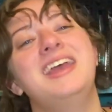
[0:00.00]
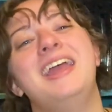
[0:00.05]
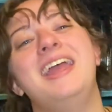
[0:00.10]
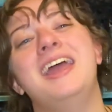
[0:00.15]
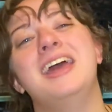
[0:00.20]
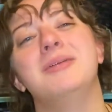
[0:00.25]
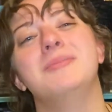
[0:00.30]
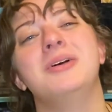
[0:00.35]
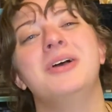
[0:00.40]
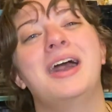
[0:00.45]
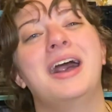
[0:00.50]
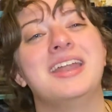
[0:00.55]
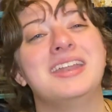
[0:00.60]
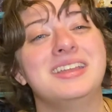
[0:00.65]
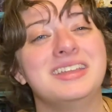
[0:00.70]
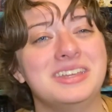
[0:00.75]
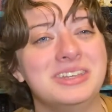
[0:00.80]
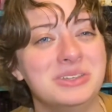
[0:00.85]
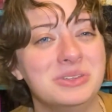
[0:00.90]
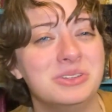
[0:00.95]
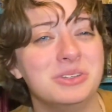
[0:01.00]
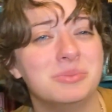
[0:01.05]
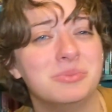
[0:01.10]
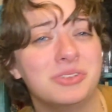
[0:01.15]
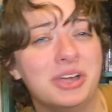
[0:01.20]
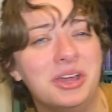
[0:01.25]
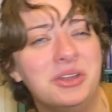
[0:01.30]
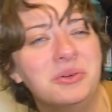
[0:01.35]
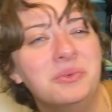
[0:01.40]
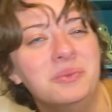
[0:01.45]
Annabelle hadn't killed him
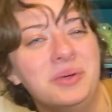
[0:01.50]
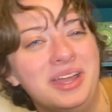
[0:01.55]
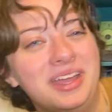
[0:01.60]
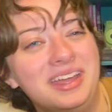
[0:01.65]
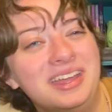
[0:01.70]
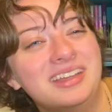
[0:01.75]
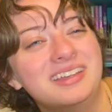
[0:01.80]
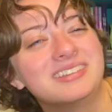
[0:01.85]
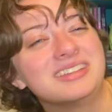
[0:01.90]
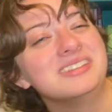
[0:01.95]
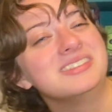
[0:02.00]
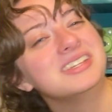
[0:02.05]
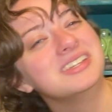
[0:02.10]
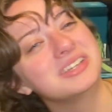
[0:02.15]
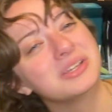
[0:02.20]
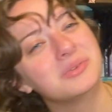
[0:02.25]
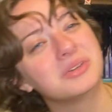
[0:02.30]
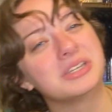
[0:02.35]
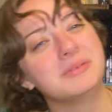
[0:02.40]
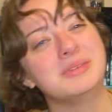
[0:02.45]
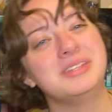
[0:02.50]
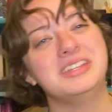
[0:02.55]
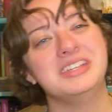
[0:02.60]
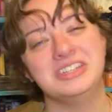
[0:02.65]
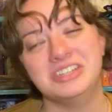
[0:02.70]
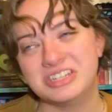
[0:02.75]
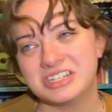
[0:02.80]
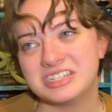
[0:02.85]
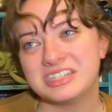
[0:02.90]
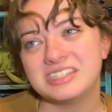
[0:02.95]
right away, because I think it would have been
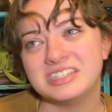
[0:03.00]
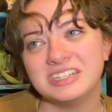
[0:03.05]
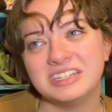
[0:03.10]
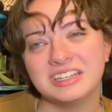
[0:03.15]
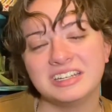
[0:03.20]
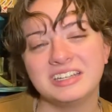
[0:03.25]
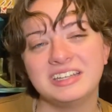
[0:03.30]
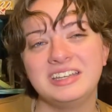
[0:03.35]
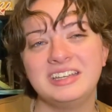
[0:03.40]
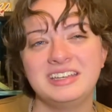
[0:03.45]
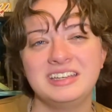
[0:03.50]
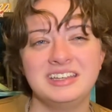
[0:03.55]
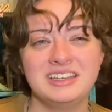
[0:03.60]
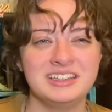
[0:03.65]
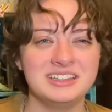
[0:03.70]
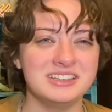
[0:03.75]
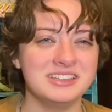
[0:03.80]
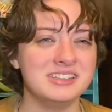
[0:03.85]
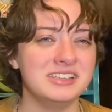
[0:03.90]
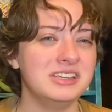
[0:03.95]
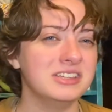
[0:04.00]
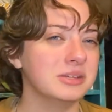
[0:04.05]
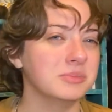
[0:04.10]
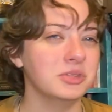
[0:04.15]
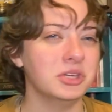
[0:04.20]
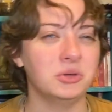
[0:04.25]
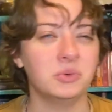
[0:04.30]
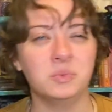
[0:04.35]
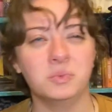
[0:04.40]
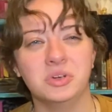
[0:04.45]
interesting to see them,
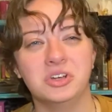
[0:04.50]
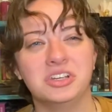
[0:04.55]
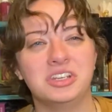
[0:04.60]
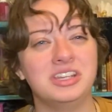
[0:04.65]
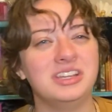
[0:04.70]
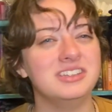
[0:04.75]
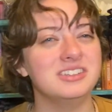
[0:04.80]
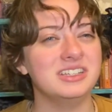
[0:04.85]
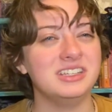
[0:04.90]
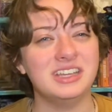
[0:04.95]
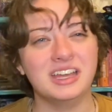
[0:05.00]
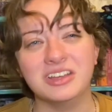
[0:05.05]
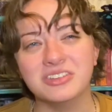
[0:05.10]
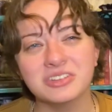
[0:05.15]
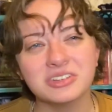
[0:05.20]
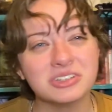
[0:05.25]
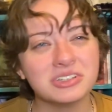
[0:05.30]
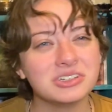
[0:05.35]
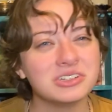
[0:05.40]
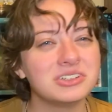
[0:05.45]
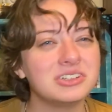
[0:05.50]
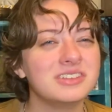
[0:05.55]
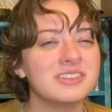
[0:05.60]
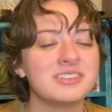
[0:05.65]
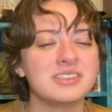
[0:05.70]
like, working together in